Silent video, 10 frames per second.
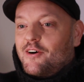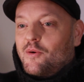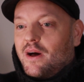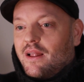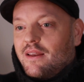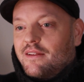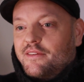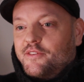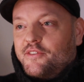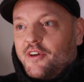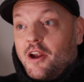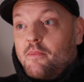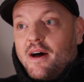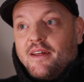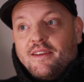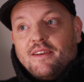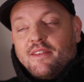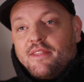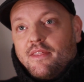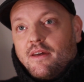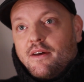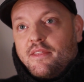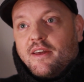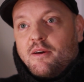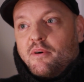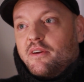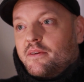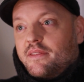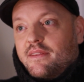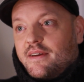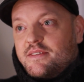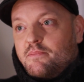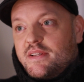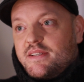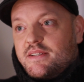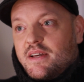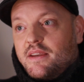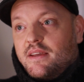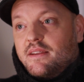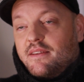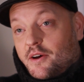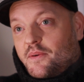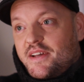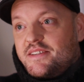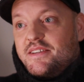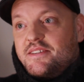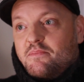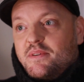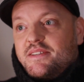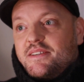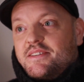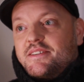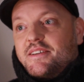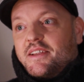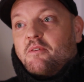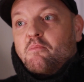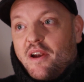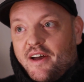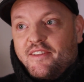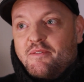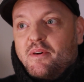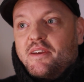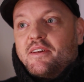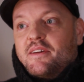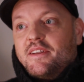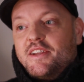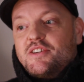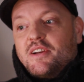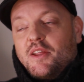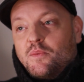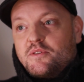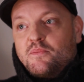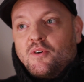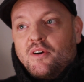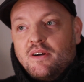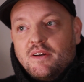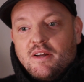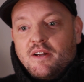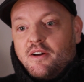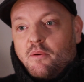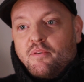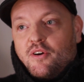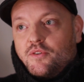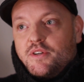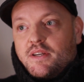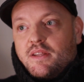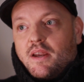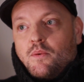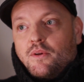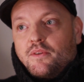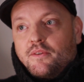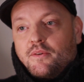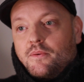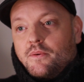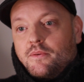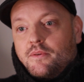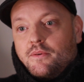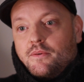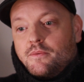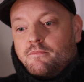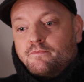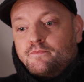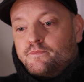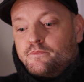Well, to start up, I didn't think upon it as a business idea. Nowadays it's a business and a brand, but initially it was more a project that I wanted to